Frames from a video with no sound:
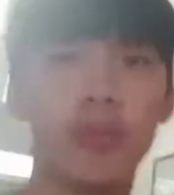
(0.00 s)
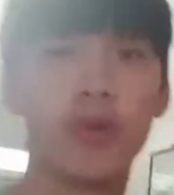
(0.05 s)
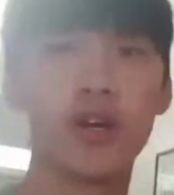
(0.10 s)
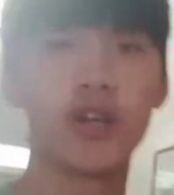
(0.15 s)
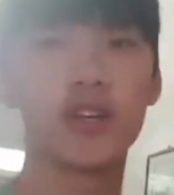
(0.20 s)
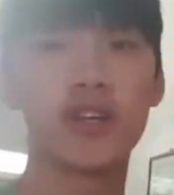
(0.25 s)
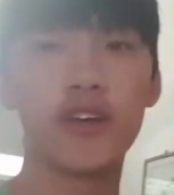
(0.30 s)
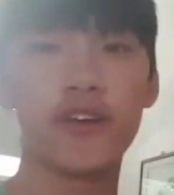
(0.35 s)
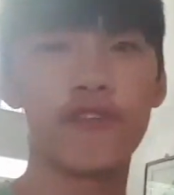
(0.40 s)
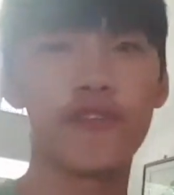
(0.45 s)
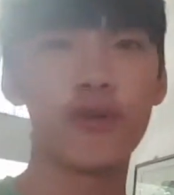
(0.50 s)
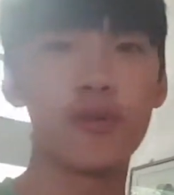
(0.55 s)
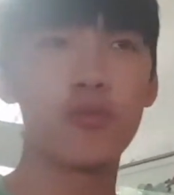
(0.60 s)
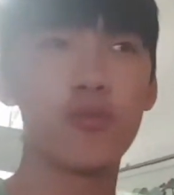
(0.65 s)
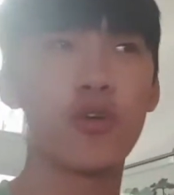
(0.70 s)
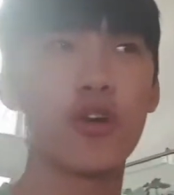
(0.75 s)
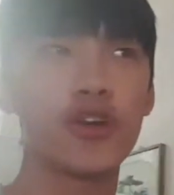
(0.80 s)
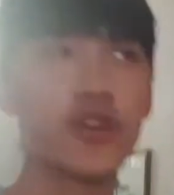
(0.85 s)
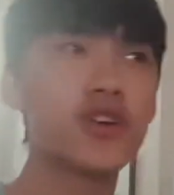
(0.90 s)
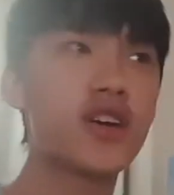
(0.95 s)
But if
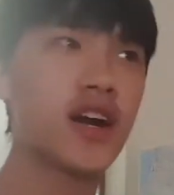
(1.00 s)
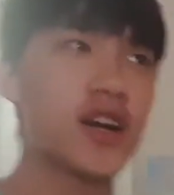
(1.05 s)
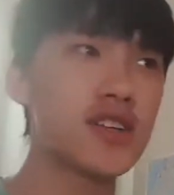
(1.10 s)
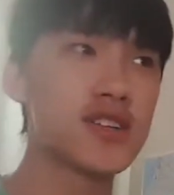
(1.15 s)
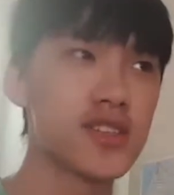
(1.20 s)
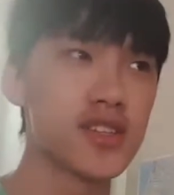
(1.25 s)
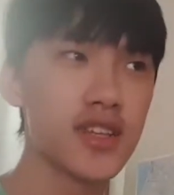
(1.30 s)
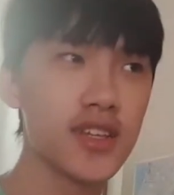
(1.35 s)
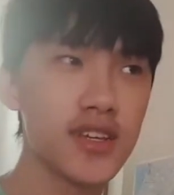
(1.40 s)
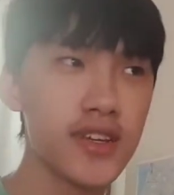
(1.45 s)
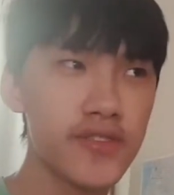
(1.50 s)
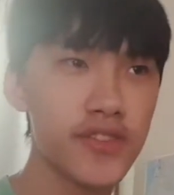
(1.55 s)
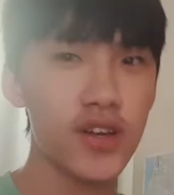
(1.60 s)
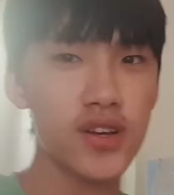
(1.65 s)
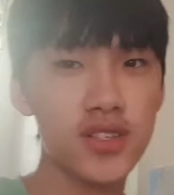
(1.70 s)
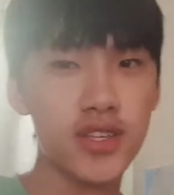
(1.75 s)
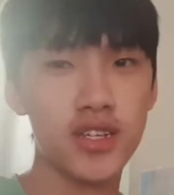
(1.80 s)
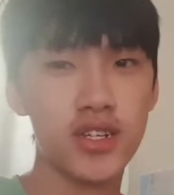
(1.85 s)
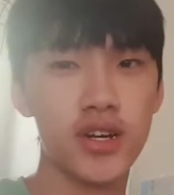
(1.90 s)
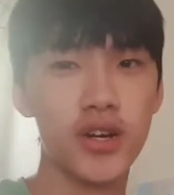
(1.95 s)
from where you guys live,
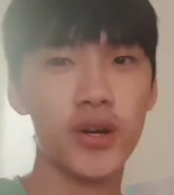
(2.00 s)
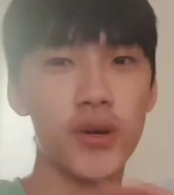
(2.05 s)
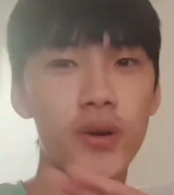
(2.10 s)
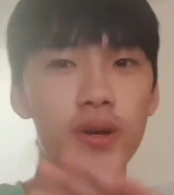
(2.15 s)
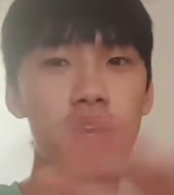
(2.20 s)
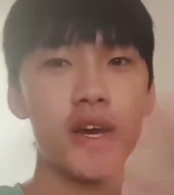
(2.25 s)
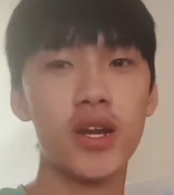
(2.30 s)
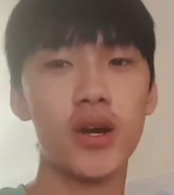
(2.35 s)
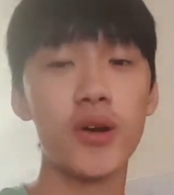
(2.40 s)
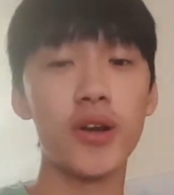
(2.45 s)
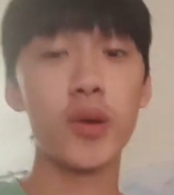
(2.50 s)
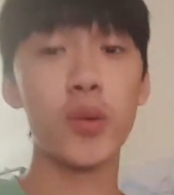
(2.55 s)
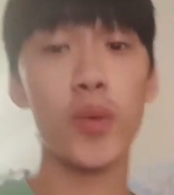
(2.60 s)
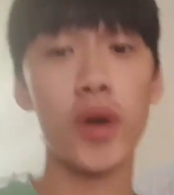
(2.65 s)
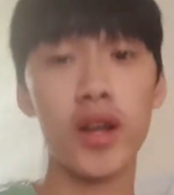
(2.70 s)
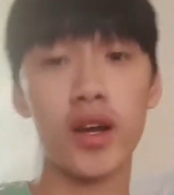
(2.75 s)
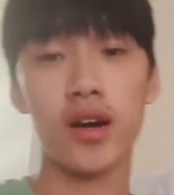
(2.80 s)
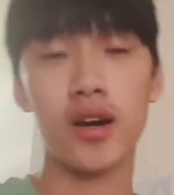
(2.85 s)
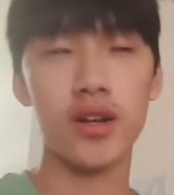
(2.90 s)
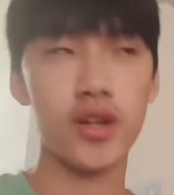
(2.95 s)
there's like a hurricane already
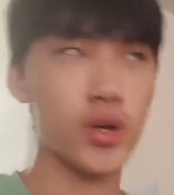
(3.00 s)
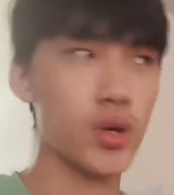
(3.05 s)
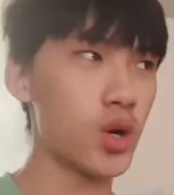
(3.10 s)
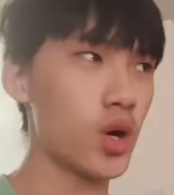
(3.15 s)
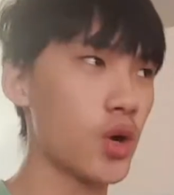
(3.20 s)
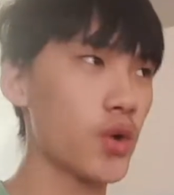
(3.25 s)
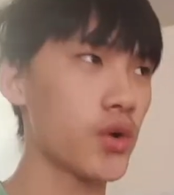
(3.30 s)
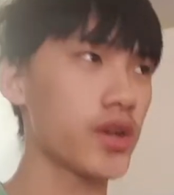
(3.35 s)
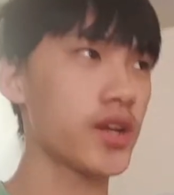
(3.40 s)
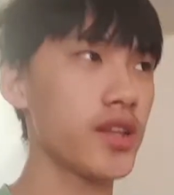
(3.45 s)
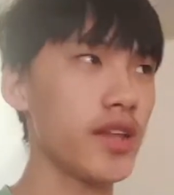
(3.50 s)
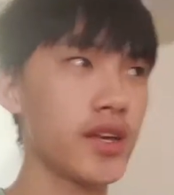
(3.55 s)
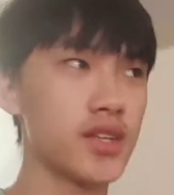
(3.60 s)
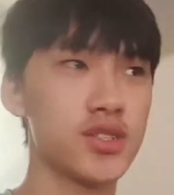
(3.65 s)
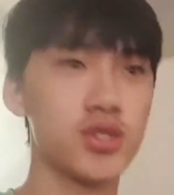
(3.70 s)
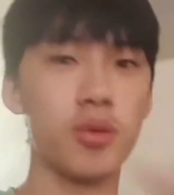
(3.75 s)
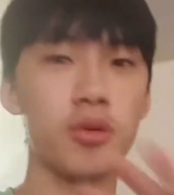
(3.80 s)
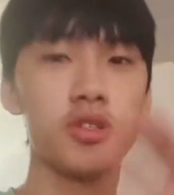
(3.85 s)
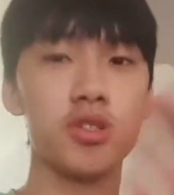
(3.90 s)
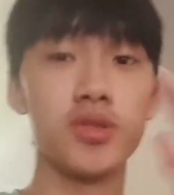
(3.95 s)
went on, or already
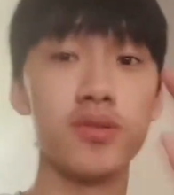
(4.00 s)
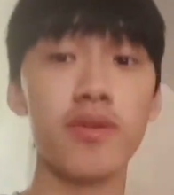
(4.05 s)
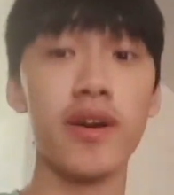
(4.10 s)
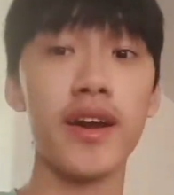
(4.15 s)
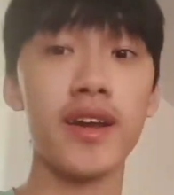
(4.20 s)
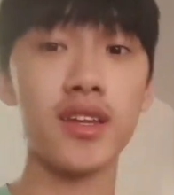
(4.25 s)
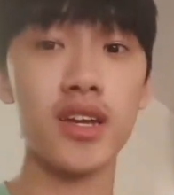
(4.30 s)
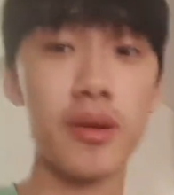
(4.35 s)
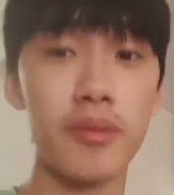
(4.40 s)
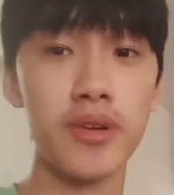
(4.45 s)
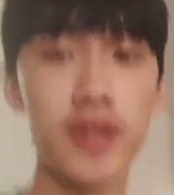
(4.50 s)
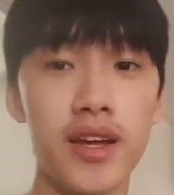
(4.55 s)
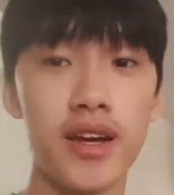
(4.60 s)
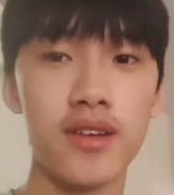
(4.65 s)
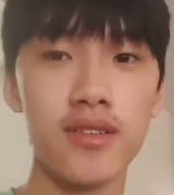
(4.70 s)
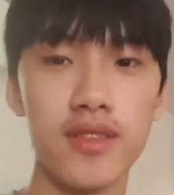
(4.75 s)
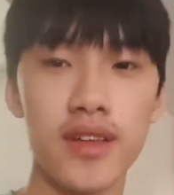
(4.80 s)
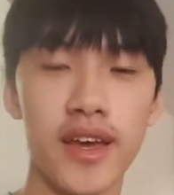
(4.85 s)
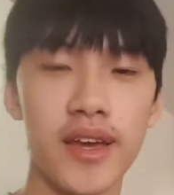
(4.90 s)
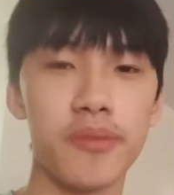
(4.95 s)
like so much rain coming
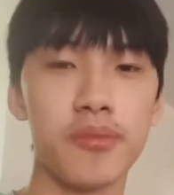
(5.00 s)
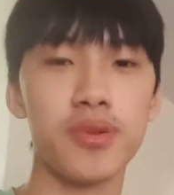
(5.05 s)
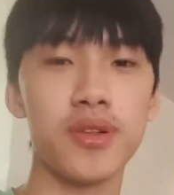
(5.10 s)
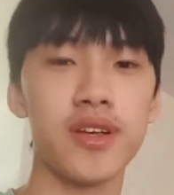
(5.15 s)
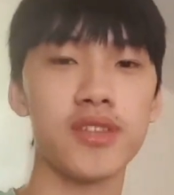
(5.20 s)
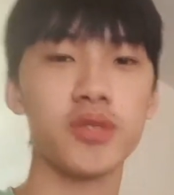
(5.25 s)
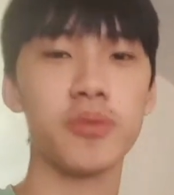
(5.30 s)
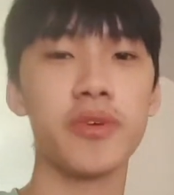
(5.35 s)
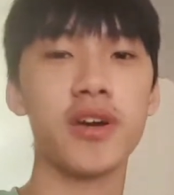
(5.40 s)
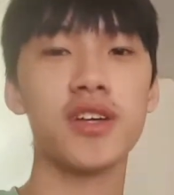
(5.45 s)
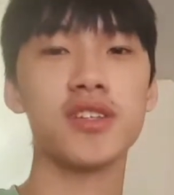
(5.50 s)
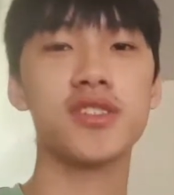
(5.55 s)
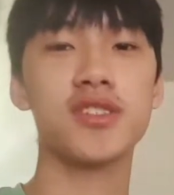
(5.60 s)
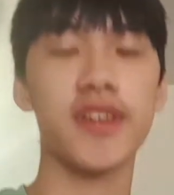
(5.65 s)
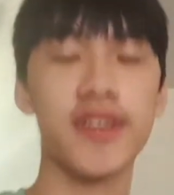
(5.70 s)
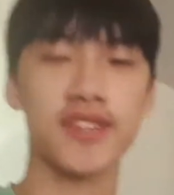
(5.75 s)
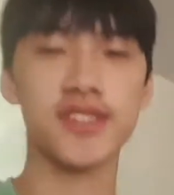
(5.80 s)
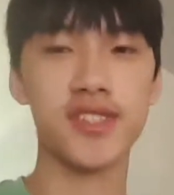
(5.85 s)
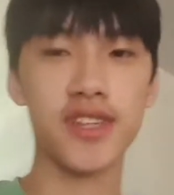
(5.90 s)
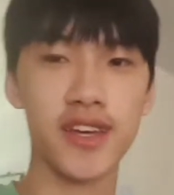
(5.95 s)
down. Like, please, if you guys
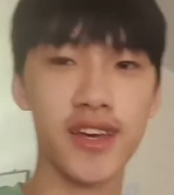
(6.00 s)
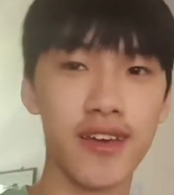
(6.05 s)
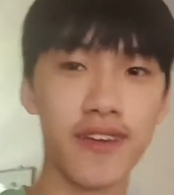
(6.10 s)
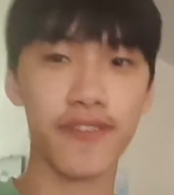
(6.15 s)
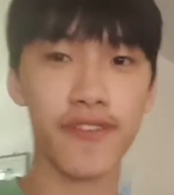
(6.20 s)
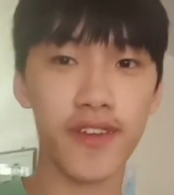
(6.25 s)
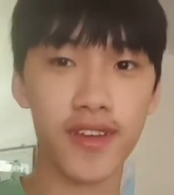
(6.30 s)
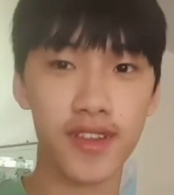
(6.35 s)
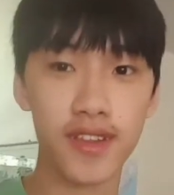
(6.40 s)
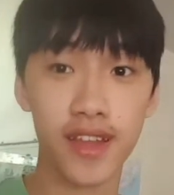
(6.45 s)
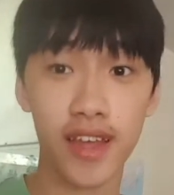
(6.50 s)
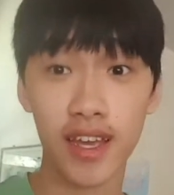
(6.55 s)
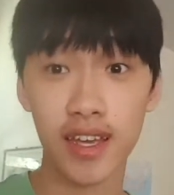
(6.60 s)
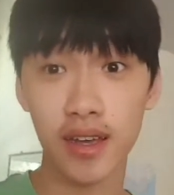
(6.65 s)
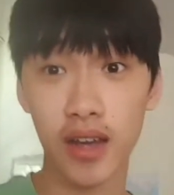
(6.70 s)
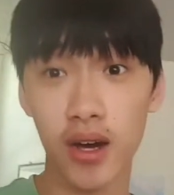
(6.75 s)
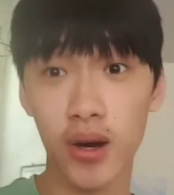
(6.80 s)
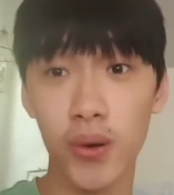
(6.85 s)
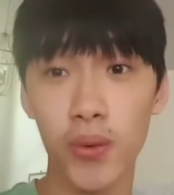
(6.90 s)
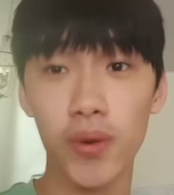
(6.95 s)
stay safe and
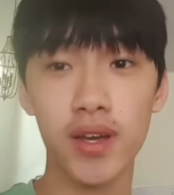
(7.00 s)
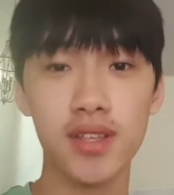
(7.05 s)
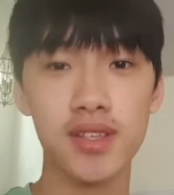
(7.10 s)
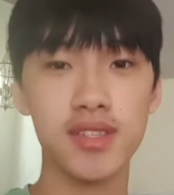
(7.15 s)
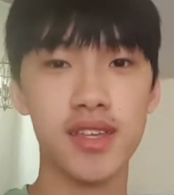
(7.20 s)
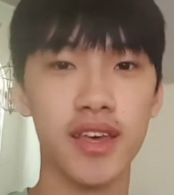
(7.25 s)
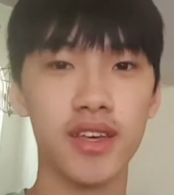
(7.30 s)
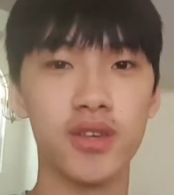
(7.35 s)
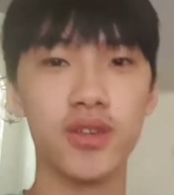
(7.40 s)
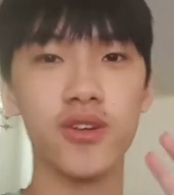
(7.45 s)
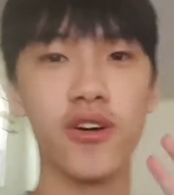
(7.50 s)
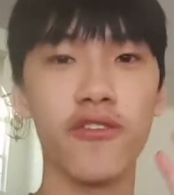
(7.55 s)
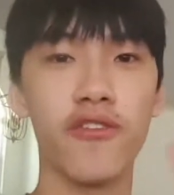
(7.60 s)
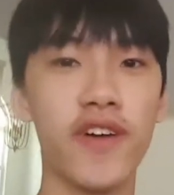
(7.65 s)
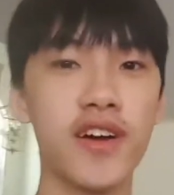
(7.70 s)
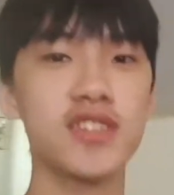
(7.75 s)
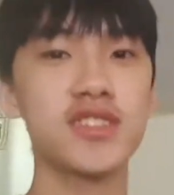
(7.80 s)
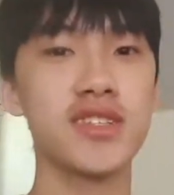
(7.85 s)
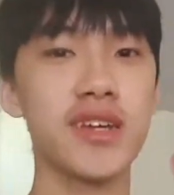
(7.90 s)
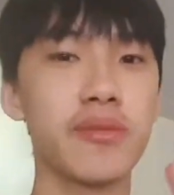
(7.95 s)
like always, like you know,
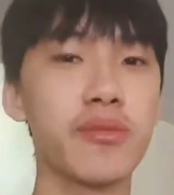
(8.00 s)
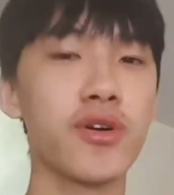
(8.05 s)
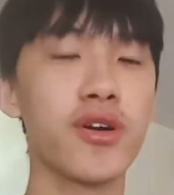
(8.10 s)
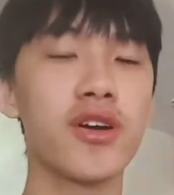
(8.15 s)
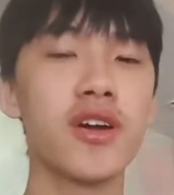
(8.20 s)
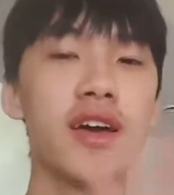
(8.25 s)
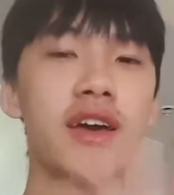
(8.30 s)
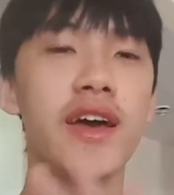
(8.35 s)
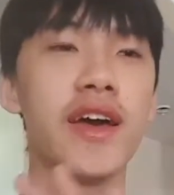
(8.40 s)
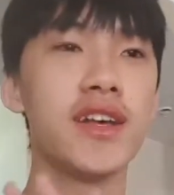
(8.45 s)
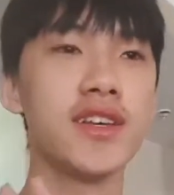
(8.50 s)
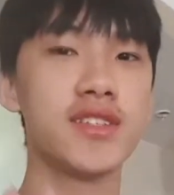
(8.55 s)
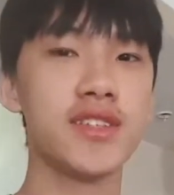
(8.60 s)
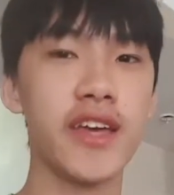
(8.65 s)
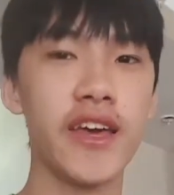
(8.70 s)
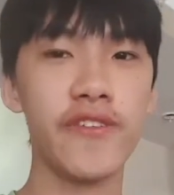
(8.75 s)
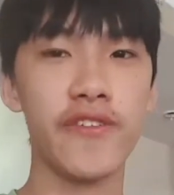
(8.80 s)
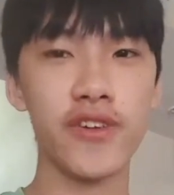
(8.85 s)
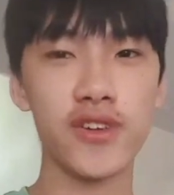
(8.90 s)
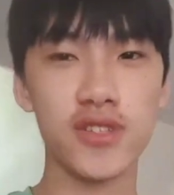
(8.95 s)
find somewhere
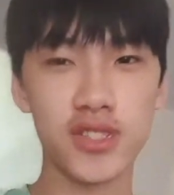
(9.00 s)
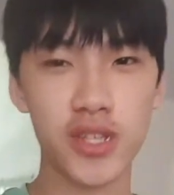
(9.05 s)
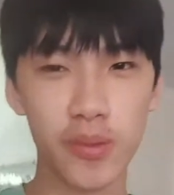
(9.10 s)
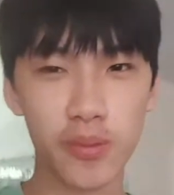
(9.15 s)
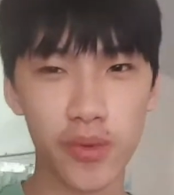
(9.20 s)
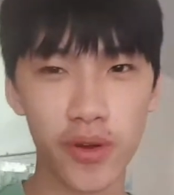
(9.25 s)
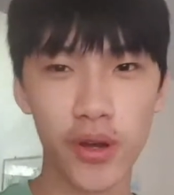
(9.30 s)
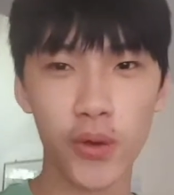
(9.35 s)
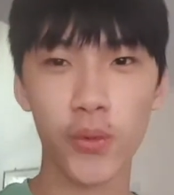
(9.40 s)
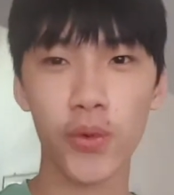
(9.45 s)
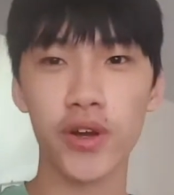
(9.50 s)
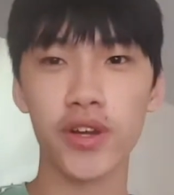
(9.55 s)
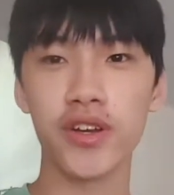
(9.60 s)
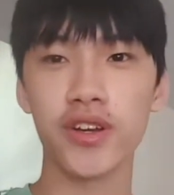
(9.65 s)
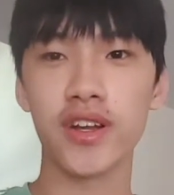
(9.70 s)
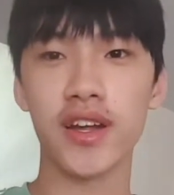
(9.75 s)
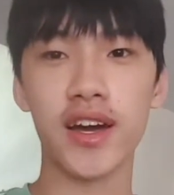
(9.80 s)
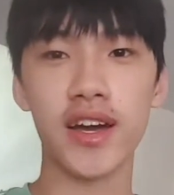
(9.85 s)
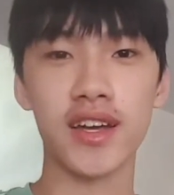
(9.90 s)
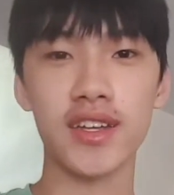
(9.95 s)
safe or somewhere where
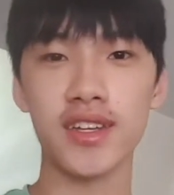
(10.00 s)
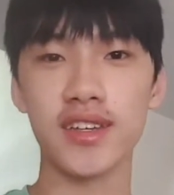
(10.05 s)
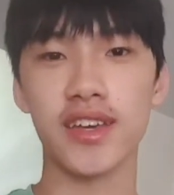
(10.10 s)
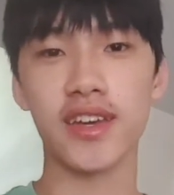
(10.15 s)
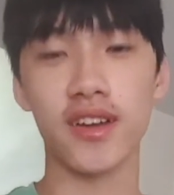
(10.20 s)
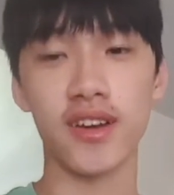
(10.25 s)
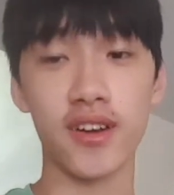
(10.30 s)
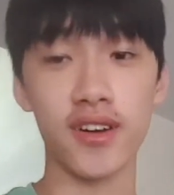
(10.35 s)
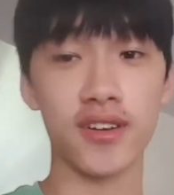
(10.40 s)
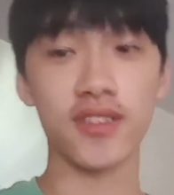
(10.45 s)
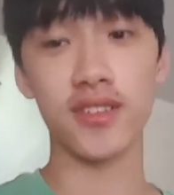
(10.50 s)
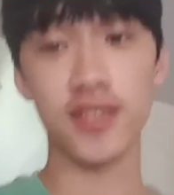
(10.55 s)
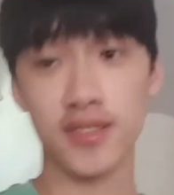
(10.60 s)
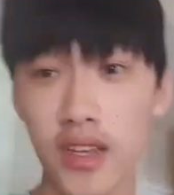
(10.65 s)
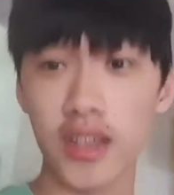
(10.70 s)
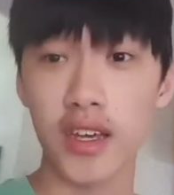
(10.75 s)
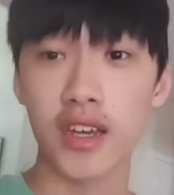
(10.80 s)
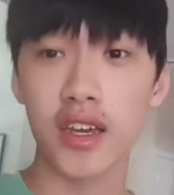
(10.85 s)
you're not gonna get hurt.